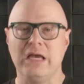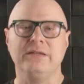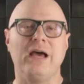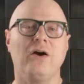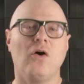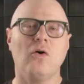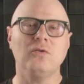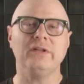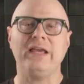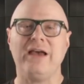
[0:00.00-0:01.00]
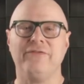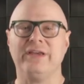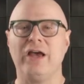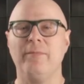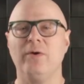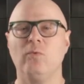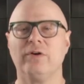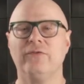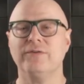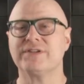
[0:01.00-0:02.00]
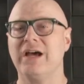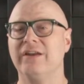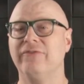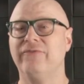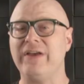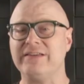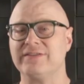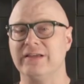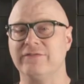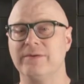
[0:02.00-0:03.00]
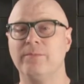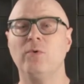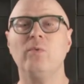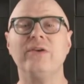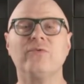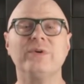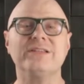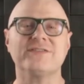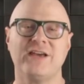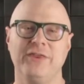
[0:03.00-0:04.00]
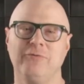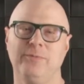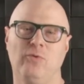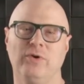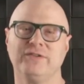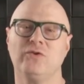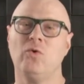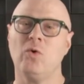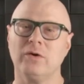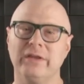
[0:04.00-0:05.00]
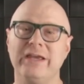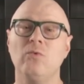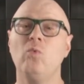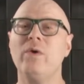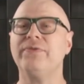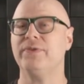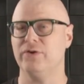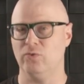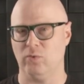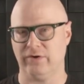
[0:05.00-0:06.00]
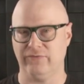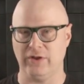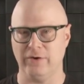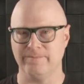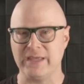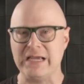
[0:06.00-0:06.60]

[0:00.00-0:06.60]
Not only have the Calman workflows gotten a facelift, but we've redesigned the report to correlate with the new workflow.